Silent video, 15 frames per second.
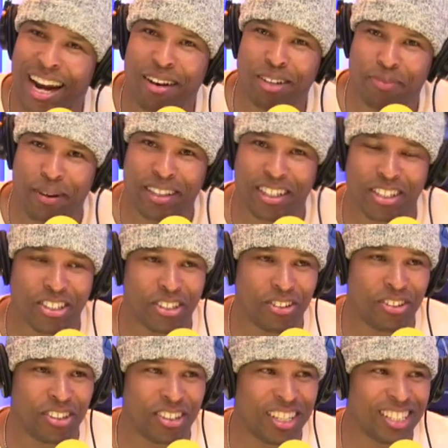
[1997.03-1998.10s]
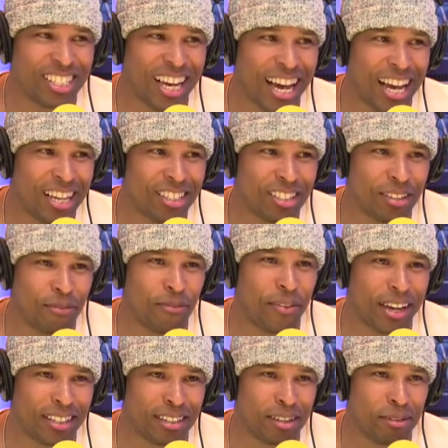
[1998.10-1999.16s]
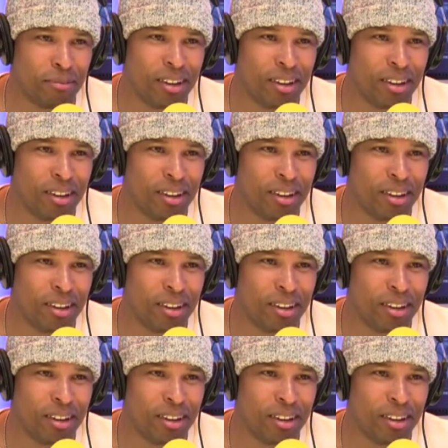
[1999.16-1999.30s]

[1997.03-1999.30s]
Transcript: respect the shooter. This guy is a victim.